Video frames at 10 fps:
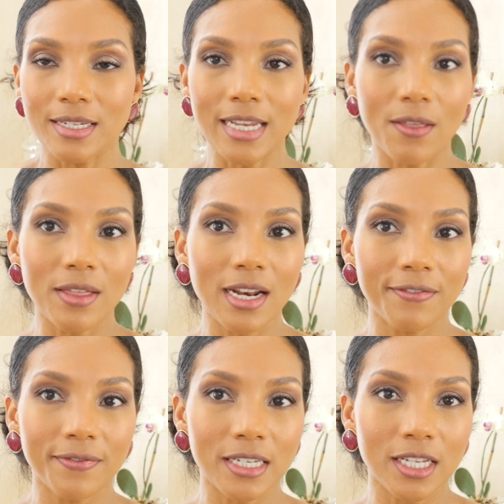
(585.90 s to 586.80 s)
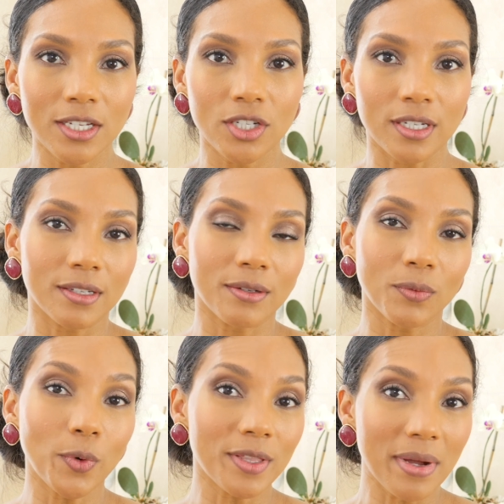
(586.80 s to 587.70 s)
Now that I finished
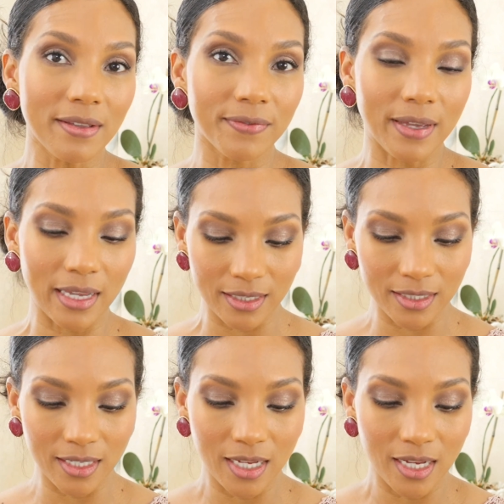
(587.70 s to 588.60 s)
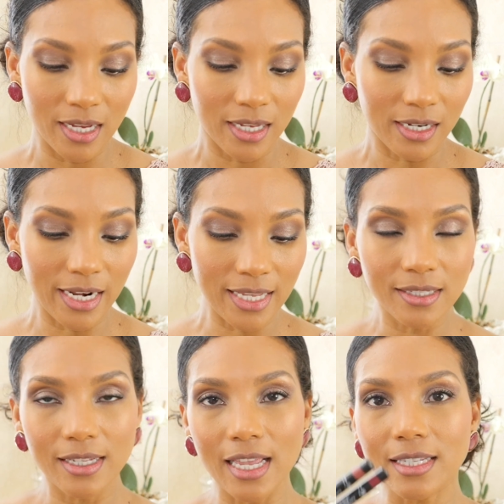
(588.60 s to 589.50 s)
with my face,
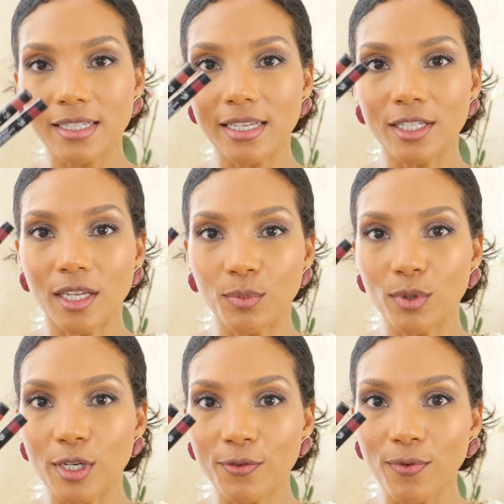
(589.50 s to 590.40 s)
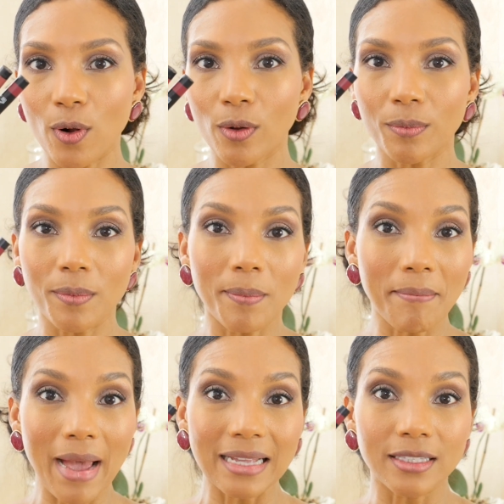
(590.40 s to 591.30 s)
let's test these beautiful
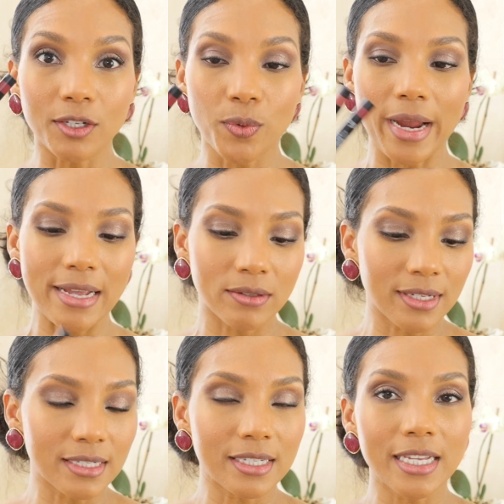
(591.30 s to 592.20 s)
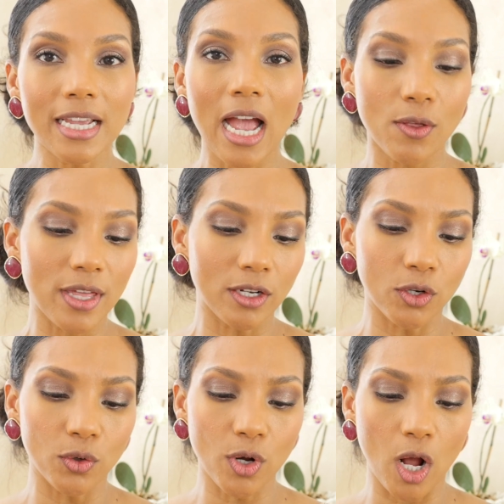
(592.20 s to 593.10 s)
matte crayons and see how they
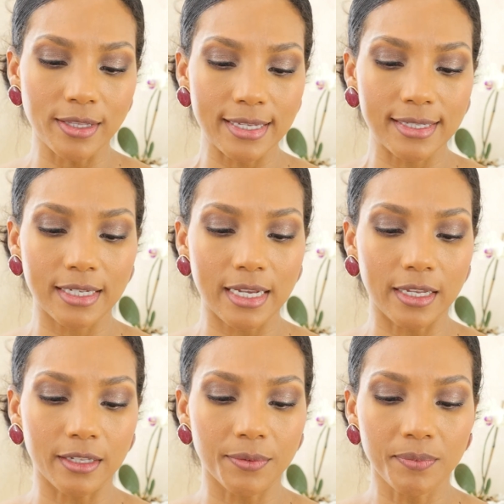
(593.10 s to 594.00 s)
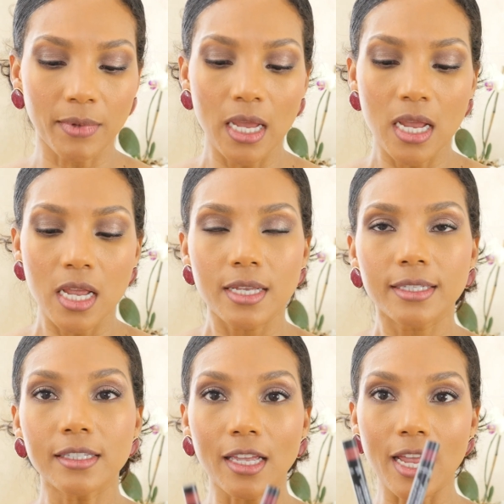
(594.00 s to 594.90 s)
look on the skin.
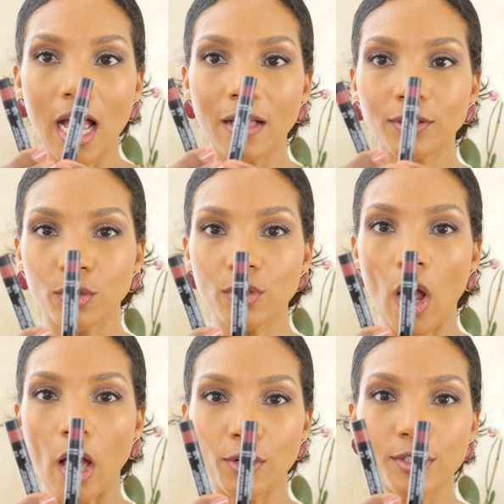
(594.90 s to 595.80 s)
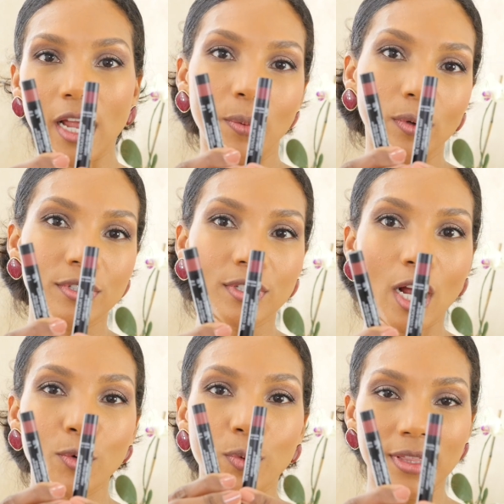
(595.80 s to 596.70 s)
Since I have two colors, I will
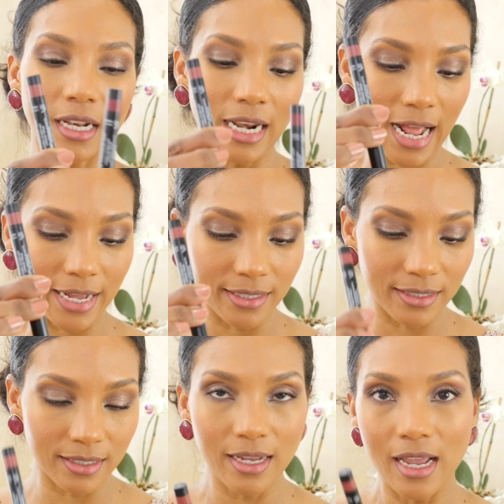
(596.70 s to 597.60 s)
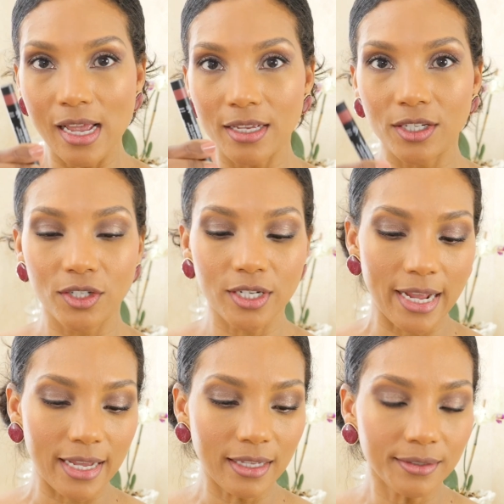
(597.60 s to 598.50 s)
start with the light
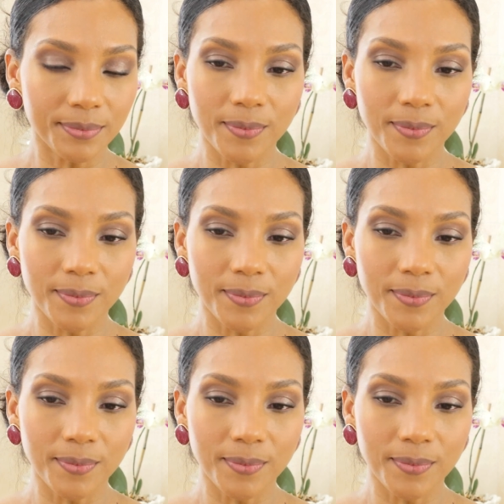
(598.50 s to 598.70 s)
shade